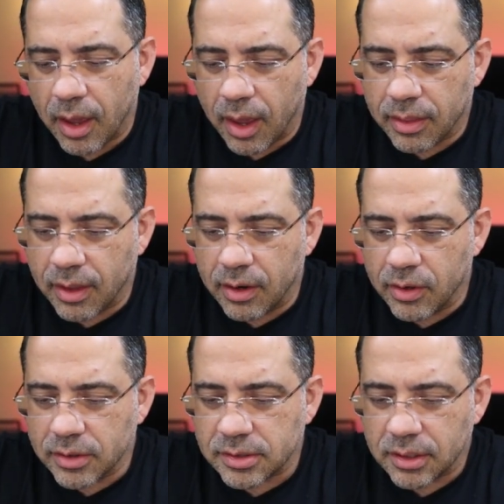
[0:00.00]
And then
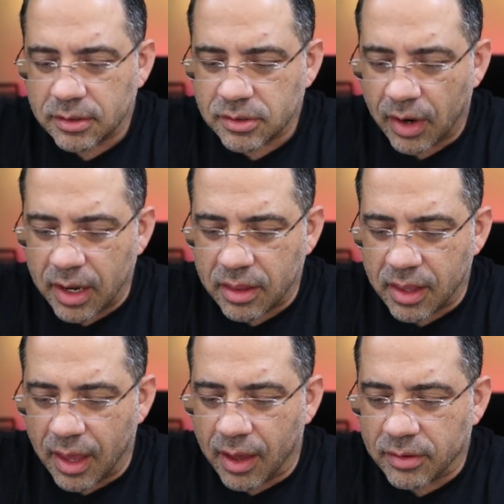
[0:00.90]
you could see, is there
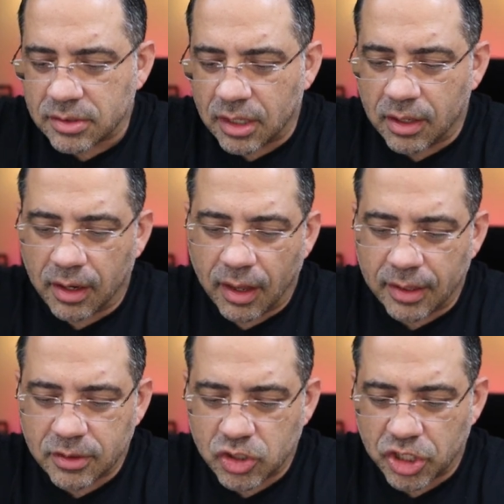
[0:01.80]
anything else that you'd
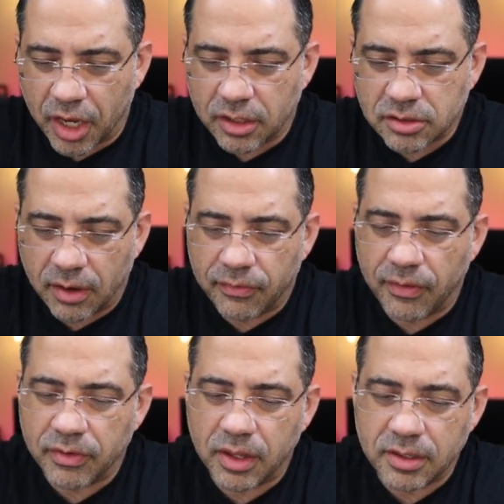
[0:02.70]
like to change? And if
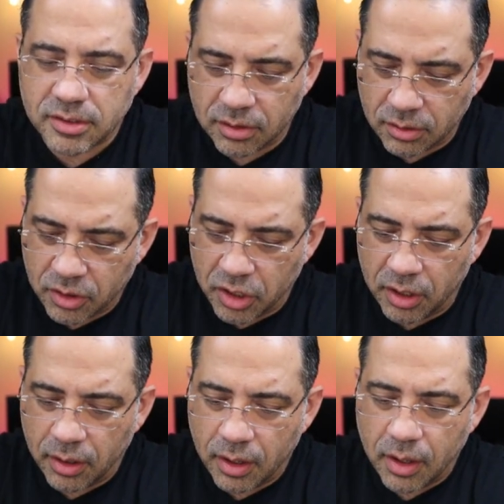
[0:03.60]
everything is still
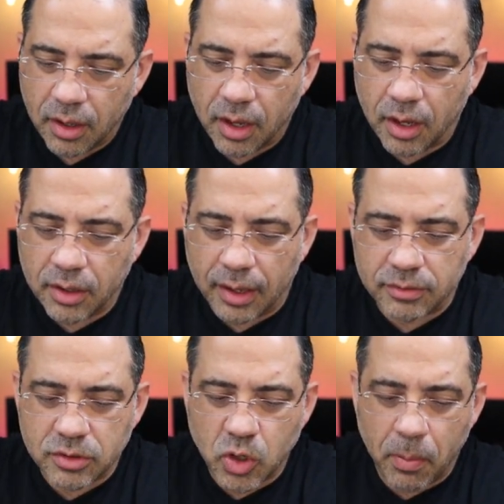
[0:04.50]
good, all you have
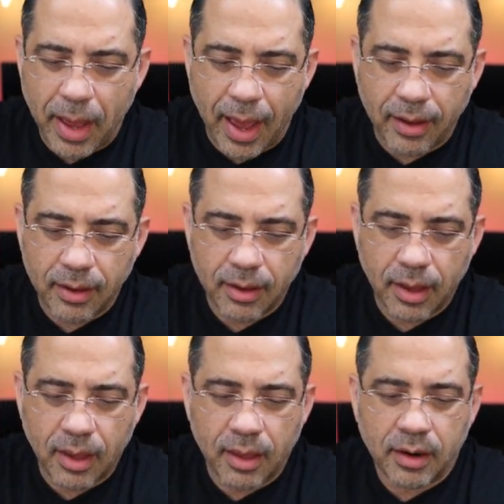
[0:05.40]
to do is go back
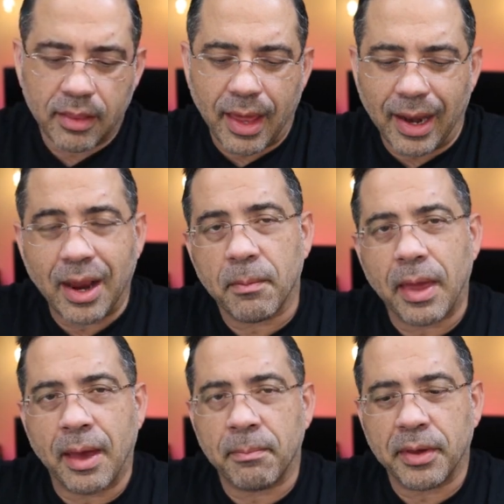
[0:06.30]
and that
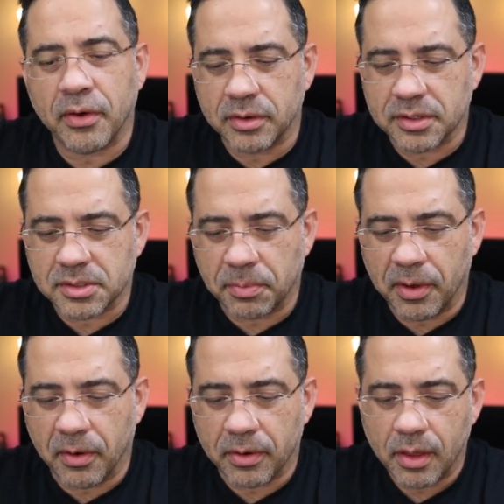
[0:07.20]
app pair
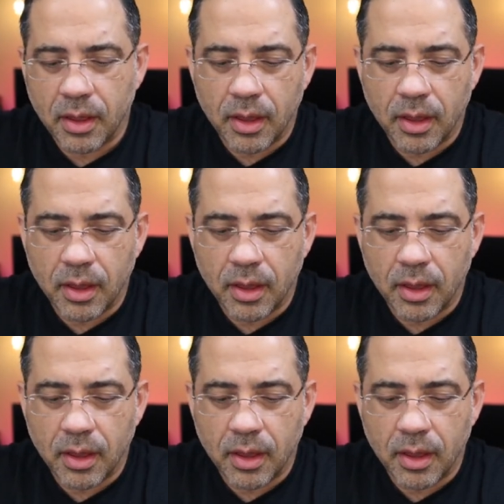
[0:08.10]
disappeared.